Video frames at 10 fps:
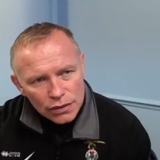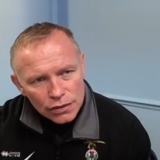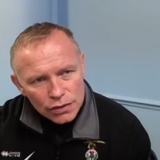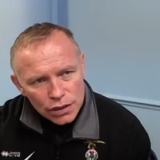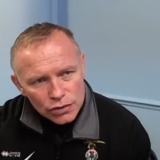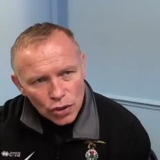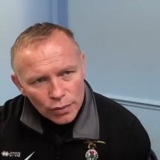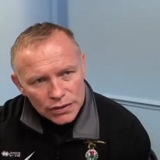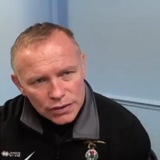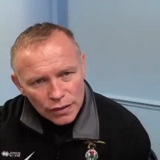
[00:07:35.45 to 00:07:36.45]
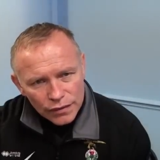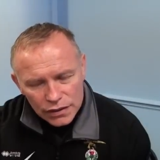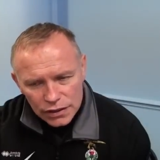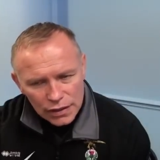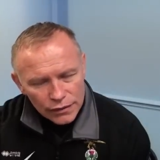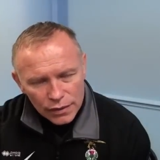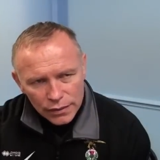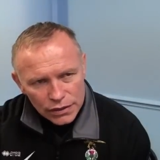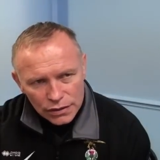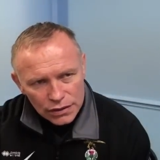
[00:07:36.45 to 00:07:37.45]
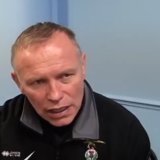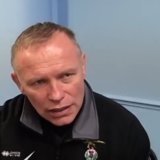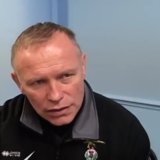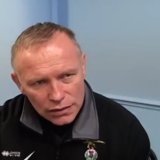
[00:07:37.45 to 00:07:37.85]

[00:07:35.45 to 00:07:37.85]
lose their job and suffer, and you never wish on that.